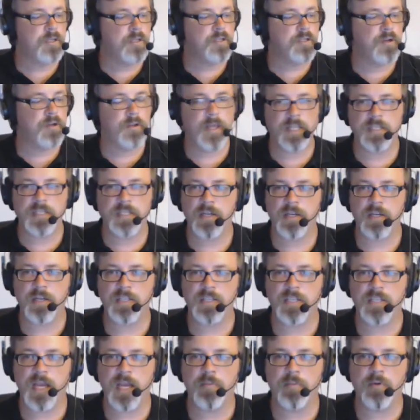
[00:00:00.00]
So that's an
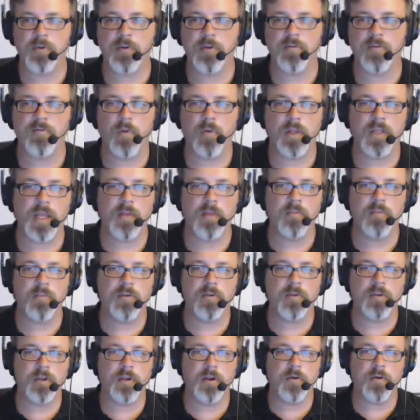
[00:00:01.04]
example of one
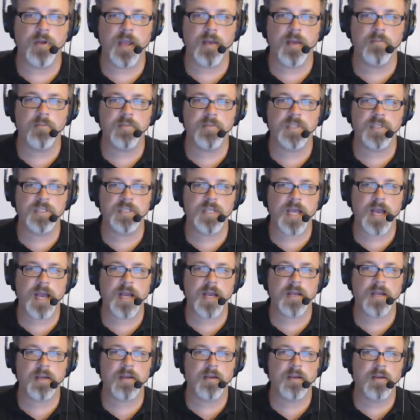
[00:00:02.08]
labeled, you know, M
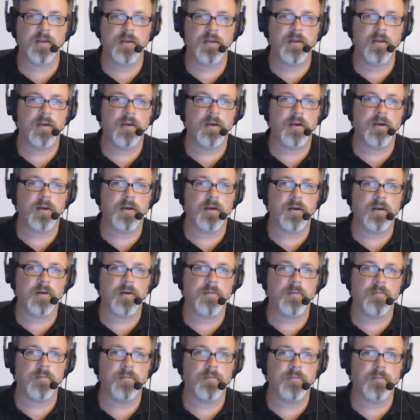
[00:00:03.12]
stack.
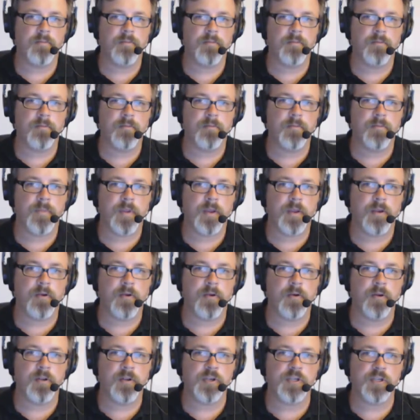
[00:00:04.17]
Uh,
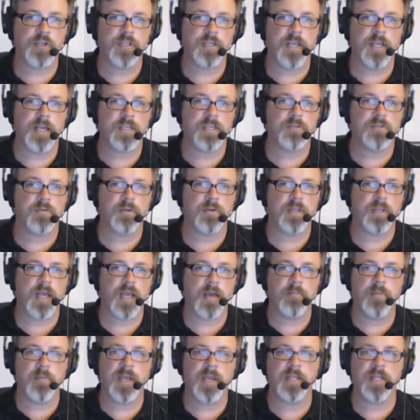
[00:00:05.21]
you can just guess what
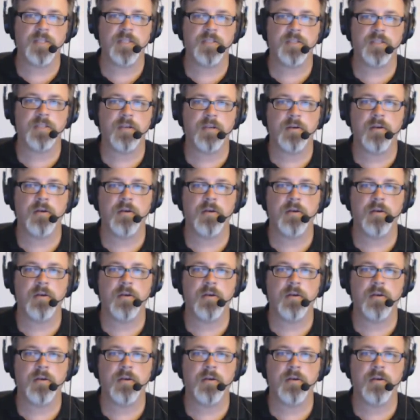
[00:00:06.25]
that means.